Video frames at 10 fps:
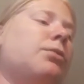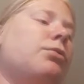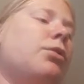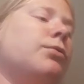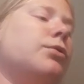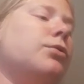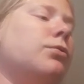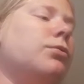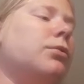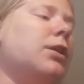thrown
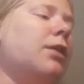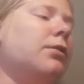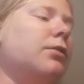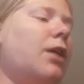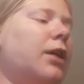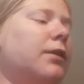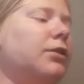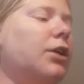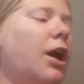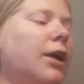to the other side of
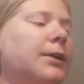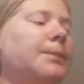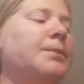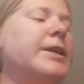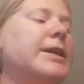the garden.